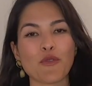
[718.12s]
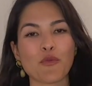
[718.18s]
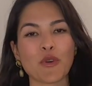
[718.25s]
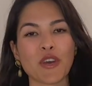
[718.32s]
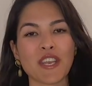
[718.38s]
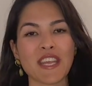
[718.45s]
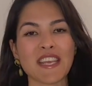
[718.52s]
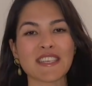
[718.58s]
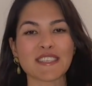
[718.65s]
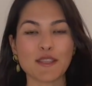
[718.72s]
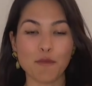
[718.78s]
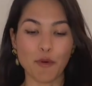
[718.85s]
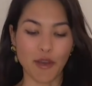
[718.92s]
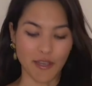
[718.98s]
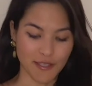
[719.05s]
one is the
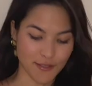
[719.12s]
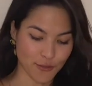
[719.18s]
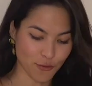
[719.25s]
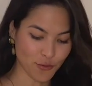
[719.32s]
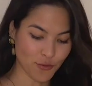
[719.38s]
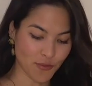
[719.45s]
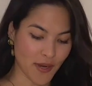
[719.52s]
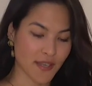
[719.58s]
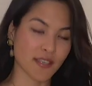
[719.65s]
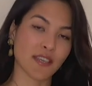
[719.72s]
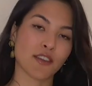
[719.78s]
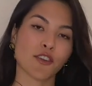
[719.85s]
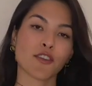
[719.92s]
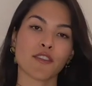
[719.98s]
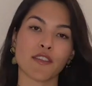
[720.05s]
bodysuit right
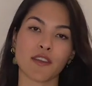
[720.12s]
here, the